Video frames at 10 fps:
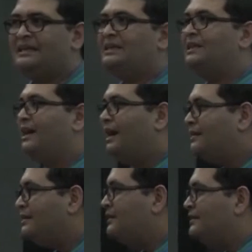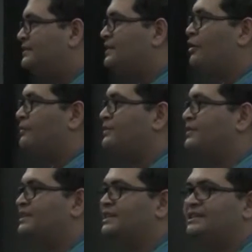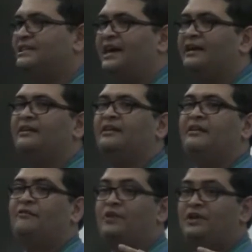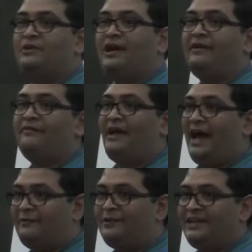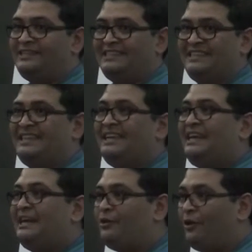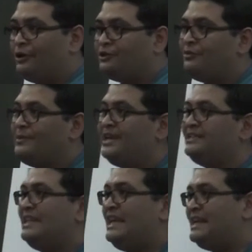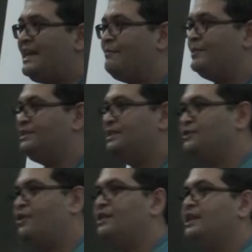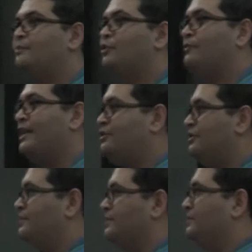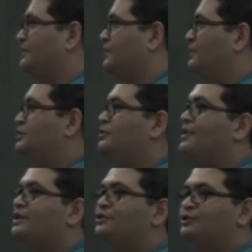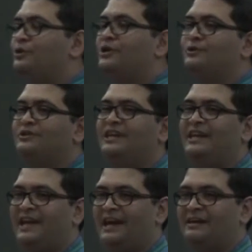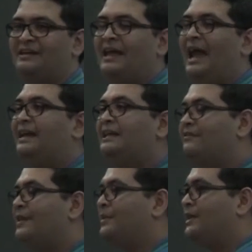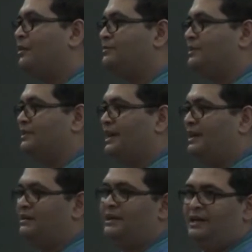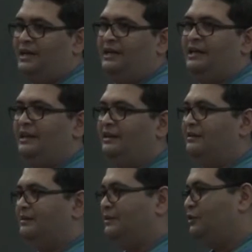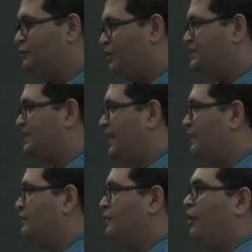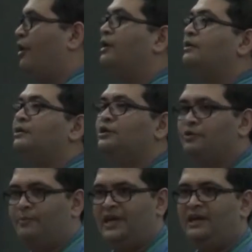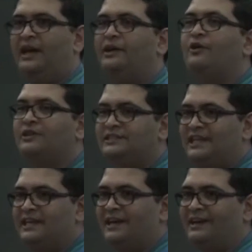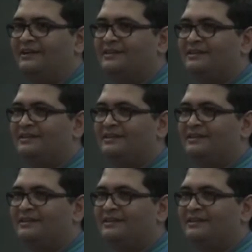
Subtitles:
The other interesting observation is that when you have advertising, it also makes in-app purchase content more valuable. So when you show a user an ad and give them an option that, hey, you watch an ad or you pay and not see an ad.